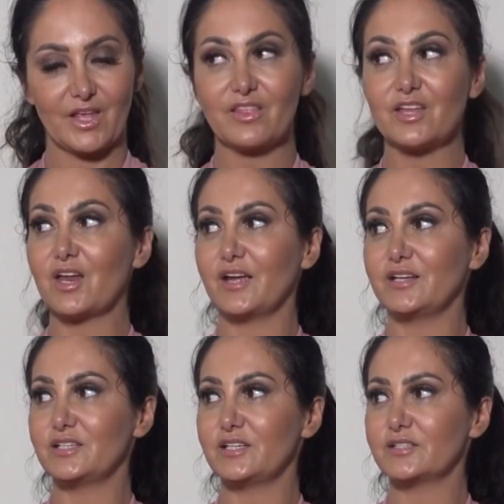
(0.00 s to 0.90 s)
The
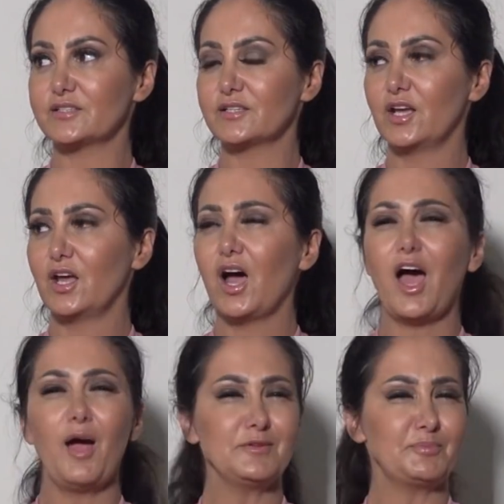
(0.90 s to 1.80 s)
90s.
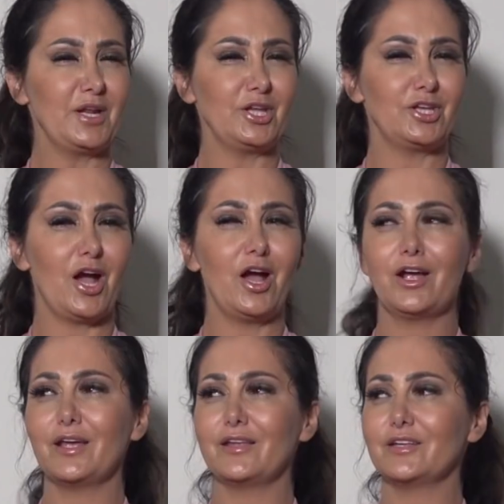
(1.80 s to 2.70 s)
I was pretty
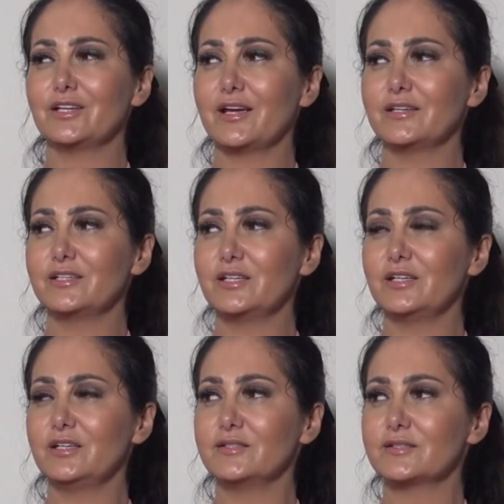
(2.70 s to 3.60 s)
young in the
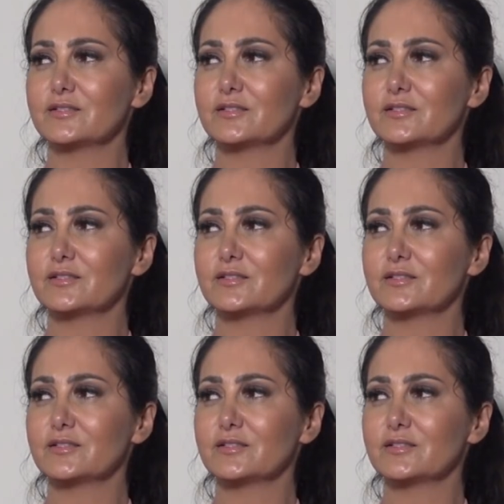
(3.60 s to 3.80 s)
90s.